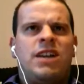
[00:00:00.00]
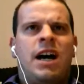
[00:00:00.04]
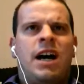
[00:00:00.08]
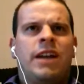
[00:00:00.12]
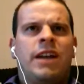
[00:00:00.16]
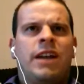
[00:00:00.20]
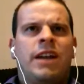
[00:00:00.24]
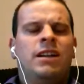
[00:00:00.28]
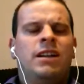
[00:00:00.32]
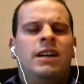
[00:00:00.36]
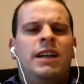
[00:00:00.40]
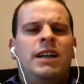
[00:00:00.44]

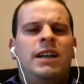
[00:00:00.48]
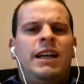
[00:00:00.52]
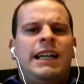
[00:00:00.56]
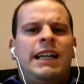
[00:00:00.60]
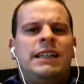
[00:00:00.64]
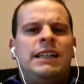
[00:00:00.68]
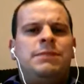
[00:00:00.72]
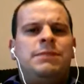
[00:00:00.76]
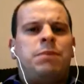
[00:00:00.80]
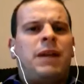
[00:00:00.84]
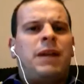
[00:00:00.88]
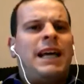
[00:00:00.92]
son,
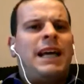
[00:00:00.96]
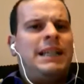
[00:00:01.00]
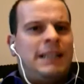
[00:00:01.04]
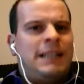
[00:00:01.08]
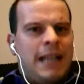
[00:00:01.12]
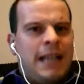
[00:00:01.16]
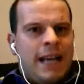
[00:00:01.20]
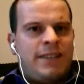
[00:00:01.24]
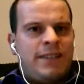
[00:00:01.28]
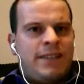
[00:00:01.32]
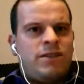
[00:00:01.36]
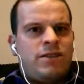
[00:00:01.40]
he's
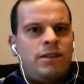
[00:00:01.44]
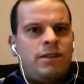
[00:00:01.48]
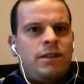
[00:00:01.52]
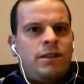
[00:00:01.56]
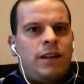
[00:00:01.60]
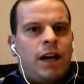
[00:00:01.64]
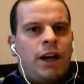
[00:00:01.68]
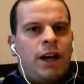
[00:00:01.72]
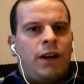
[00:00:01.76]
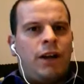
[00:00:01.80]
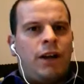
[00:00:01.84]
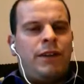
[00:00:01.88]
played less.
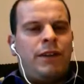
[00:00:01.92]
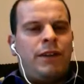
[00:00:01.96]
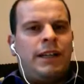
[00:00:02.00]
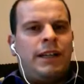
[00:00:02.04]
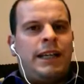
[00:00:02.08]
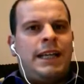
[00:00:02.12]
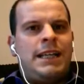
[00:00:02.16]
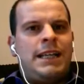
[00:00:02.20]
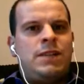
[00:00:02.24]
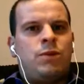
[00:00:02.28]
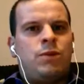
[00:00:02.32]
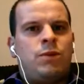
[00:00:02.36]
And I
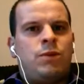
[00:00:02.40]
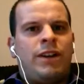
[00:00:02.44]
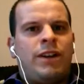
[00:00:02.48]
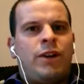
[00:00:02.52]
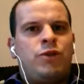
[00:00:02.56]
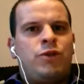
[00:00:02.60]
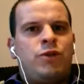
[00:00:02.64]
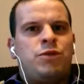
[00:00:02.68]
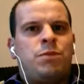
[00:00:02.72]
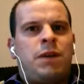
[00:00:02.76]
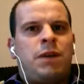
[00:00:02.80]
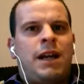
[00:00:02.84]
think he's one of
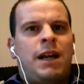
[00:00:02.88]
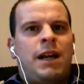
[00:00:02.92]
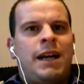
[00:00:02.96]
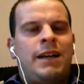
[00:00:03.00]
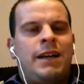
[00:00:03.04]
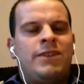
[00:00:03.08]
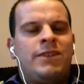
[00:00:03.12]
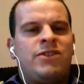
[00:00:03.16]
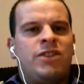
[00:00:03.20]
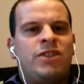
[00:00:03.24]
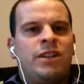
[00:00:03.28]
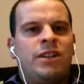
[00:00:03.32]
those
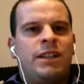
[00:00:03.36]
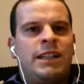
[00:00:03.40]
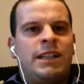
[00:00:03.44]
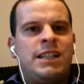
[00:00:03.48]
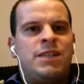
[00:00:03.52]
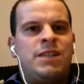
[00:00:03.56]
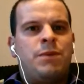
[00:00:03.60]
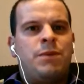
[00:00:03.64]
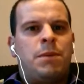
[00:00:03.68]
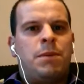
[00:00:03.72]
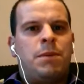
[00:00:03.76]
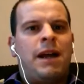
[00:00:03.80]
players that
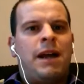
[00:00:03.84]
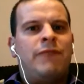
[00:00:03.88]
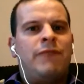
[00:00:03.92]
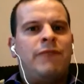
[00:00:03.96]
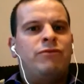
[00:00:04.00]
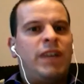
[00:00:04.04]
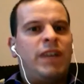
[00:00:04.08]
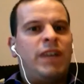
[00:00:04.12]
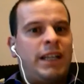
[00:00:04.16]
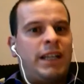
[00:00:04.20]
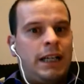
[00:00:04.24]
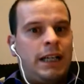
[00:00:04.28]
needs to be playing
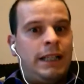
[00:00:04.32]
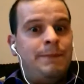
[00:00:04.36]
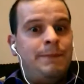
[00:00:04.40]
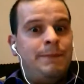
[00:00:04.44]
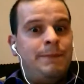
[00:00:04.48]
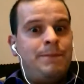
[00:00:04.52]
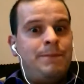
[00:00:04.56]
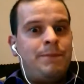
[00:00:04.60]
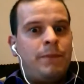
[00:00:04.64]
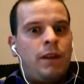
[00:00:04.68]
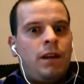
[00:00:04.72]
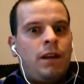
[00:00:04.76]
regularly.
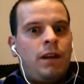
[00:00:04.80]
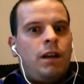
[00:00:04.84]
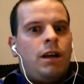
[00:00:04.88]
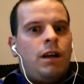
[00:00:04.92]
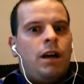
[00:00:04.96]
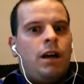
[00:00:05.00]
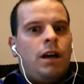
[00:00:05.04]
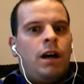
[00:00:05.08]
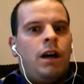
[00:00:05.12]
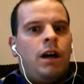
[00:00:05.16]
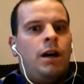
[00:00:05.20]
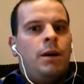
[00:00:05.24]

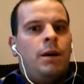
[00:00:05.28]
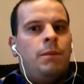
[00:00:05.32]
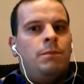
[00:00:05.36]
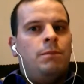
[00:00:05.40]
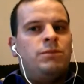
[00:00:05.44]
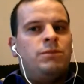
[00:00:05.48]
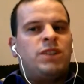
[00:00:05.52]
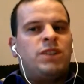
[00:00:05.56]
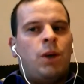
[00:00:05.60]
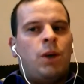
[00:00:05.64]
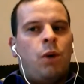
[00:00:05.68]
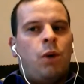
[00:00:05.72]

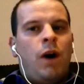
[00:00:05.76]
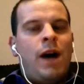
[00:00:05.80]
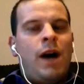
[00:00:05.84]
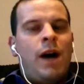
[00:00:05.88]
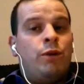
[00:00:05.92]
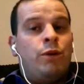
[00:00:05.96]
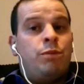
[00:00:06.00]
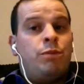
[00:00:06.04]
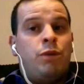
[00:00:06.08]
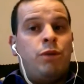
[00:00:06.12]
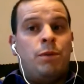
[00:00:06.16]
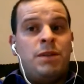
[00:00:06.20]
So I
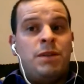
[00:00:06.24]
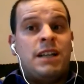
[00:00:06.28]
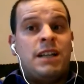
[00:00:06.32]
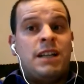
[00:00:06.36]
would probably